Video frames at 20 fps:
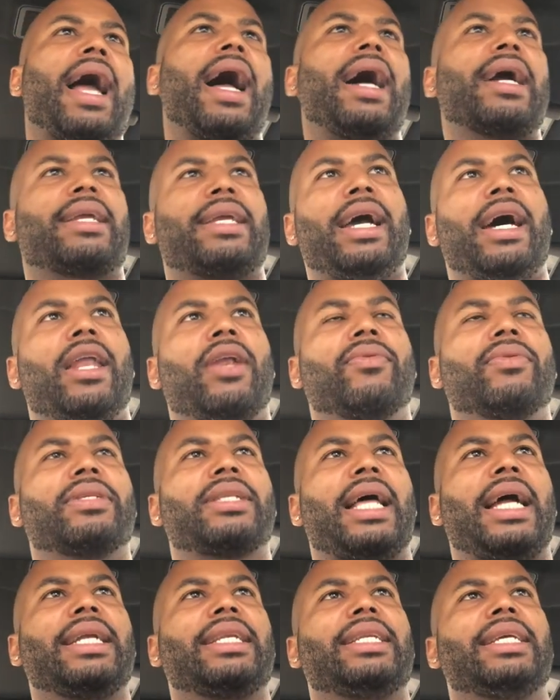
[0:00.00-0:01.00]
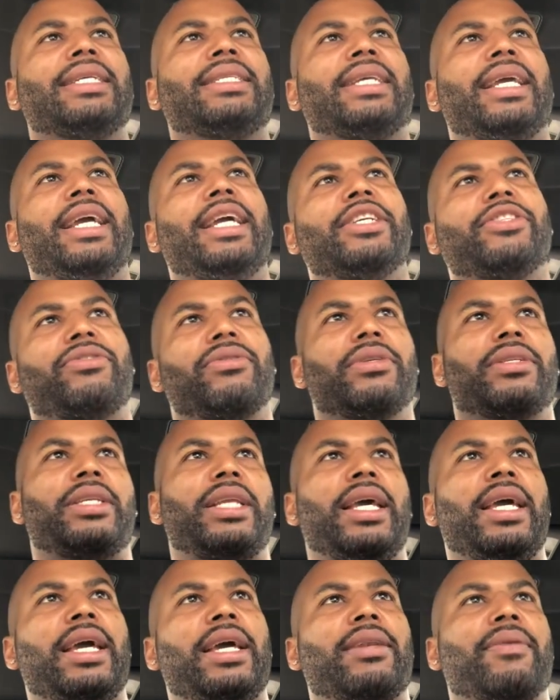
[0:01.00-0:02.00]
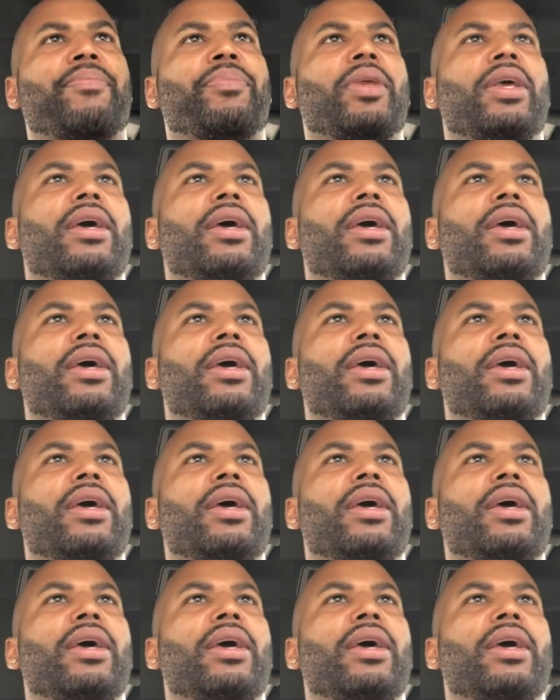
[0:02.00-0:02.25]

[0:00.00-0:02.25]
I kind of was like disinterested,